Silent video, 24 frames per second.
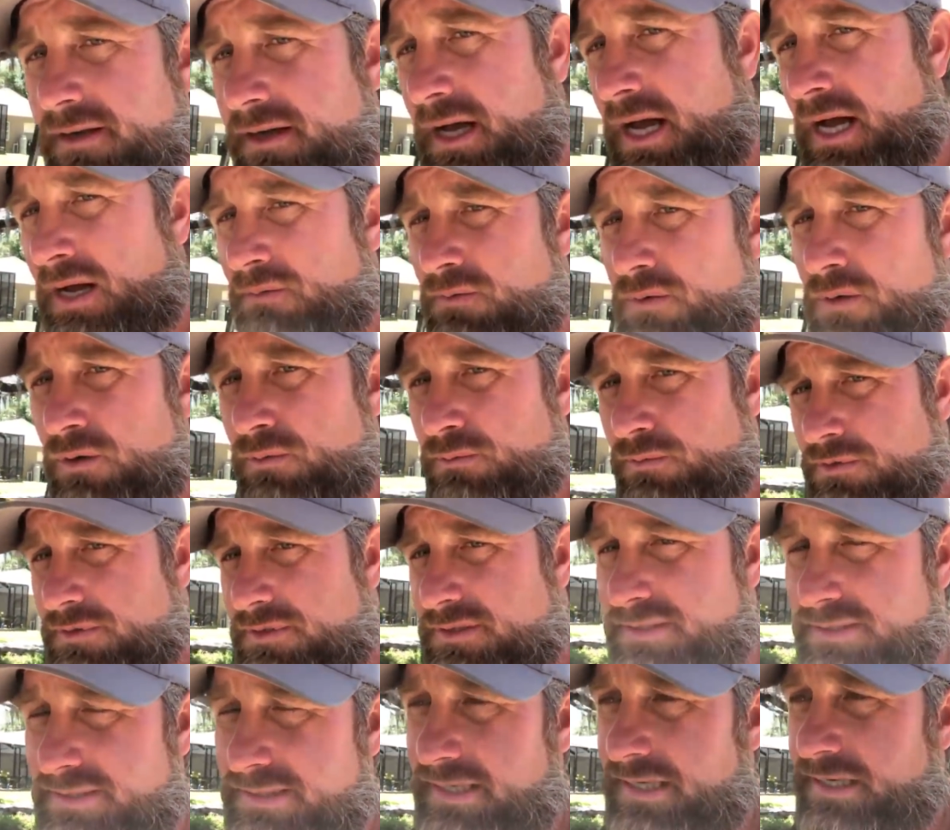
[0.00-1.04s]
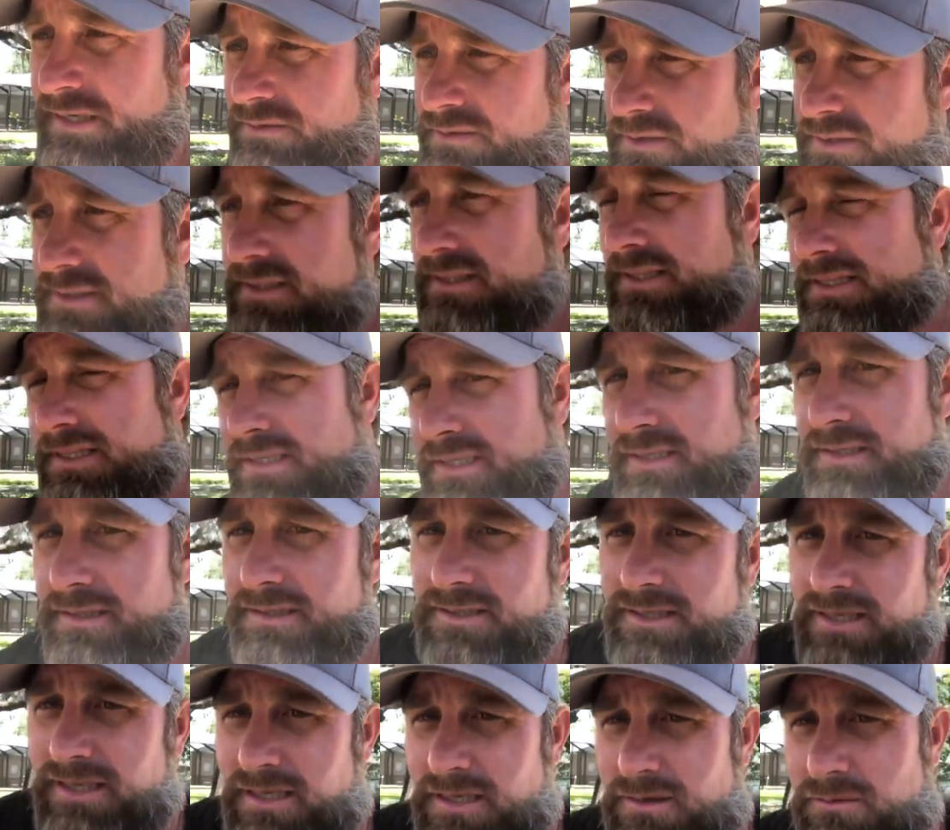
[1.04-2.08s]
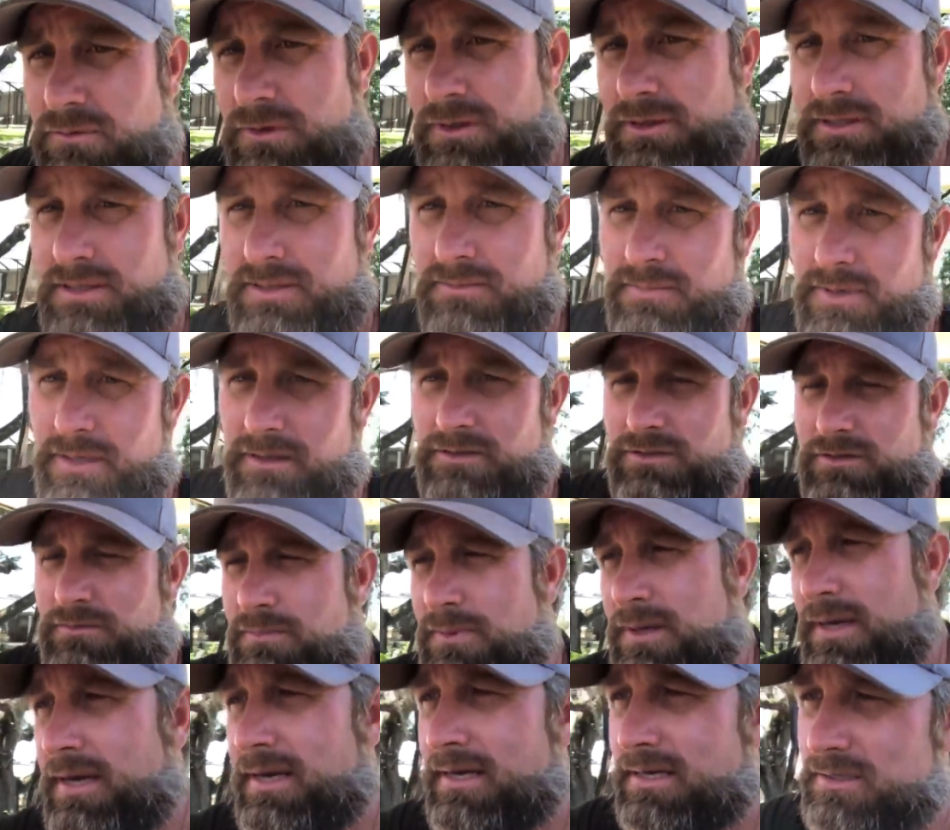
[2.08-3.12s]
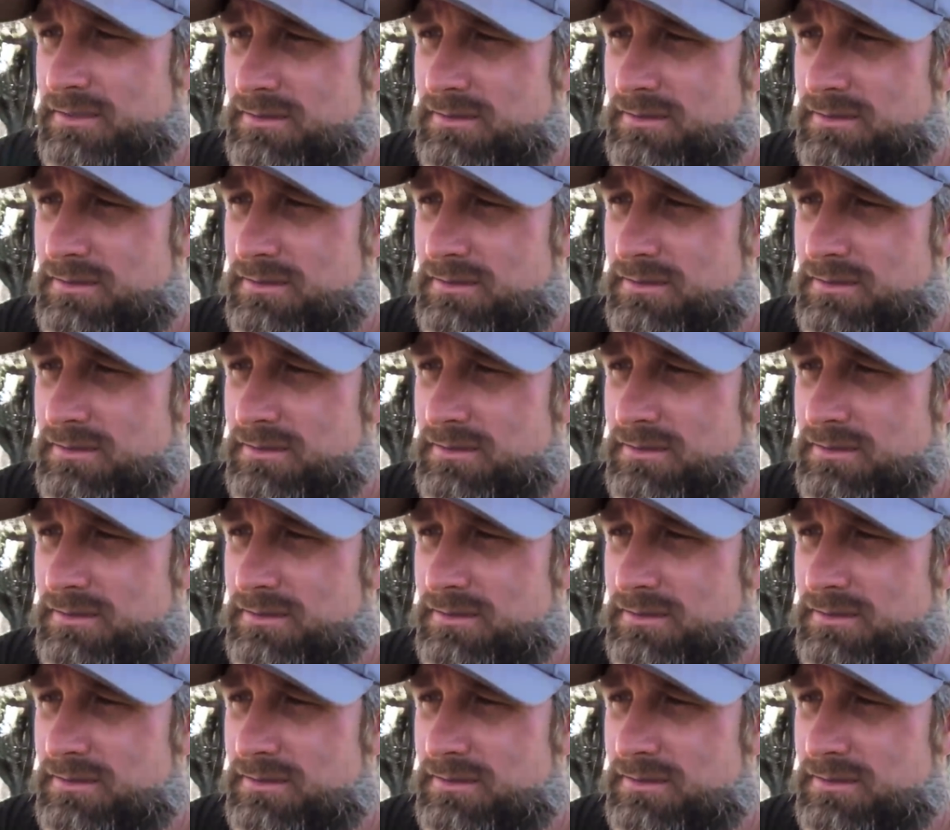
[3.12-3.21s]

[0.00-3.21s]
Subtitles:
I would almost guarantee that we emailed you back.